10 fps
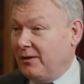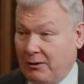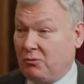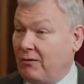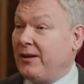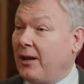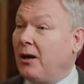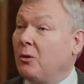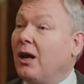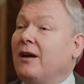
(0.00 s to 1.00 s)
it would reveal their
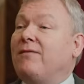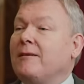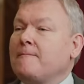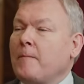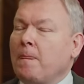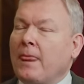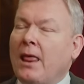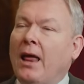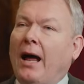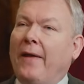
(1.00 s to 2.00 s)
whole life. Yes.
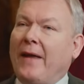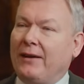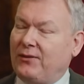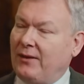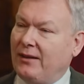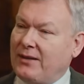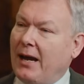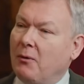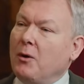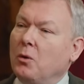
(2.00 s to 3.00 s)
And that's
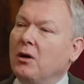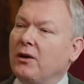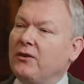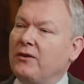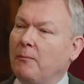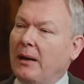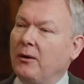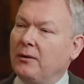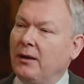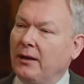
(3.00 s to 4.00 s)
how it works. It's
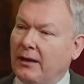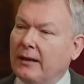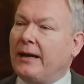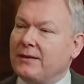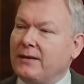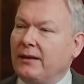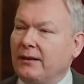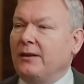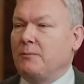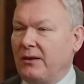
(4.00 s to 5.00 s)
about collecting
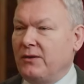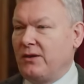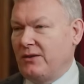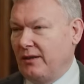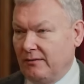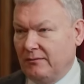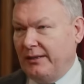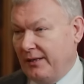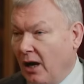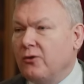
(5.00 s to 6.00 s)
these messages
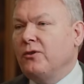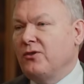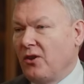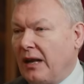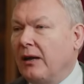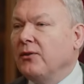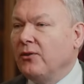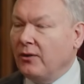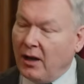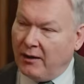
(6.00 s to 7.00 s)
in hundreds and
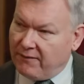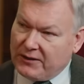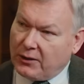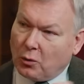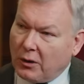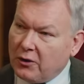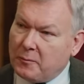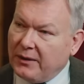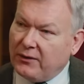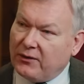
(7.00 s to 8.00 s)
thousands, and fitting all those
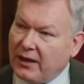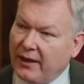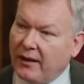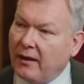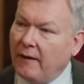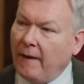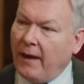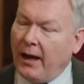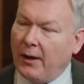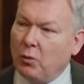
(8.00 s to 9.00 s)
pieces together.
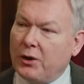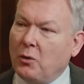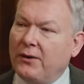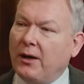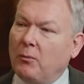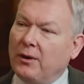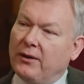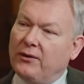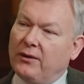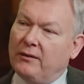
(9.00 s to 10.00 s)
And what you end up with
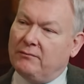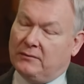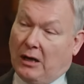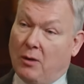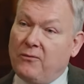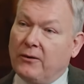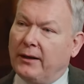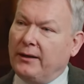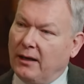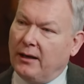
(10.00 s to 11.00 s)
is
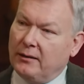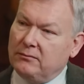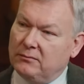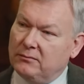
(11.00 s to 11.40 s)
hopefully a